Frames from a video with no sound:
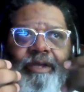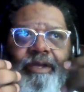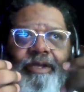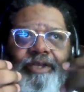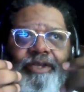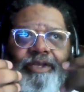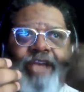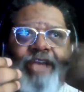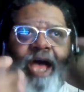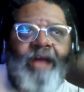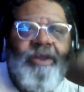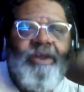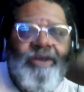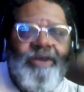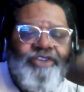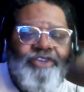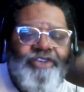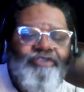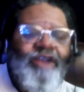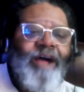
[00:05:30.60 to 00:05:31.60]
childhood
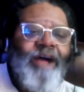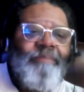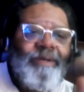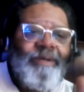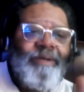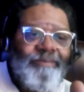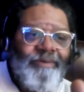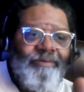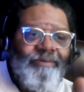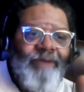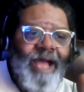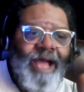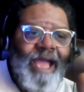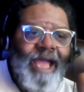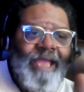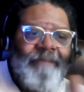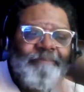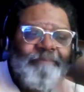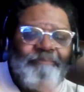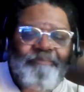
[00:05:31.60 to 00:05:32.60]
trauma
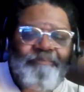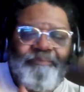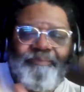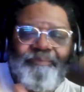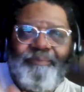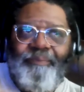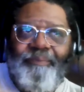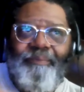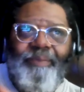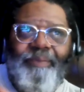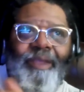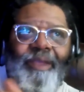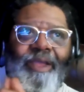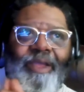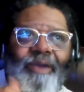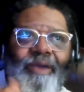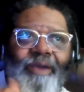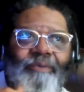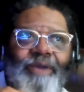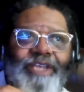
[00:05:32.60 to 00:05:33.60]
right
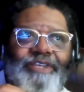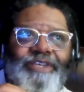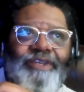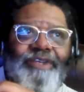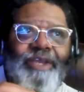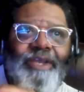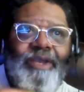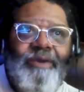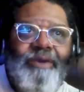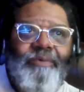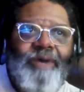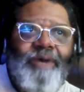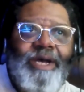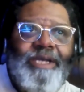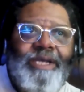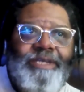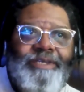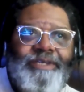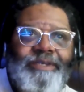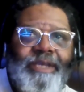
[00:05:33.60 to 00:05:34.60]
which
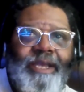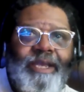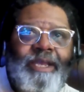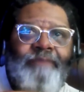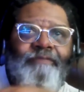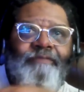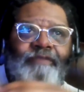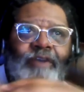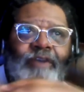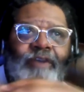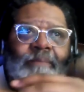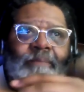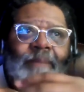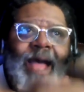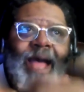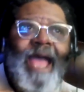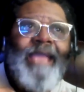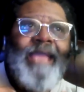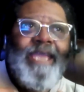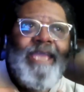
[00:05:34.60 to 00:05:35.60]
was in for in
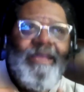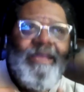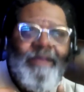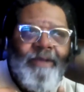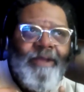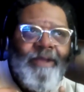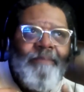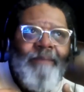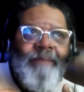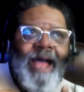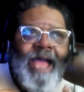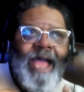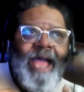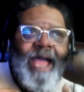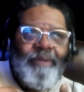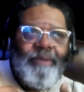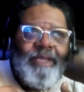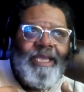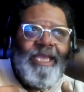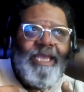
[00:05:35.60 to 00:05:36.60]
my in my
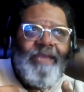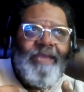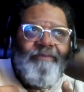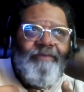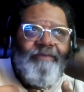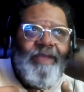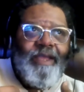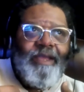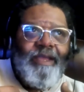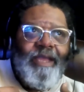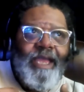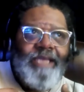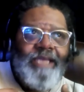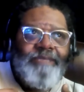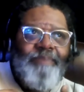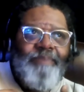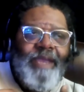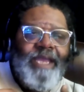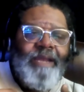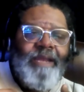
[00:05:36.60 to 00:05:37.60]
belief as
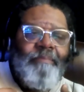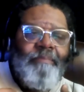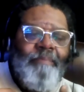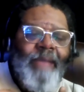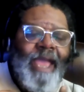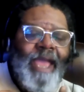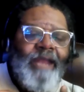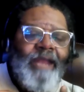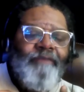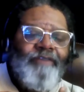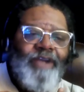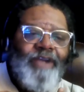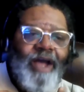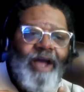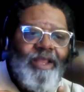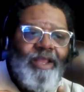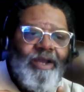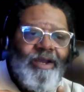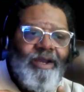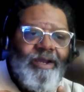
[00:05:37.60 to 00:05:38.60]
being a man of
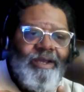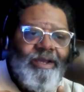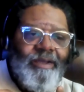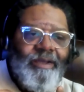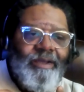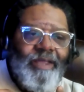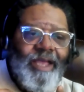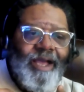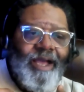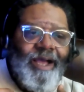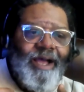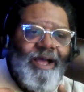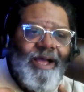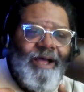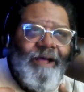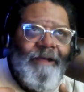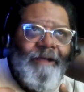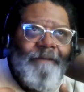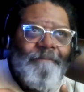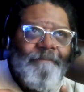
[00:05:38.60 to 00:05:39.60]
color,
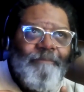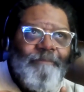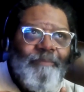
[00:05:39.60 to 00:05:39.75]
um,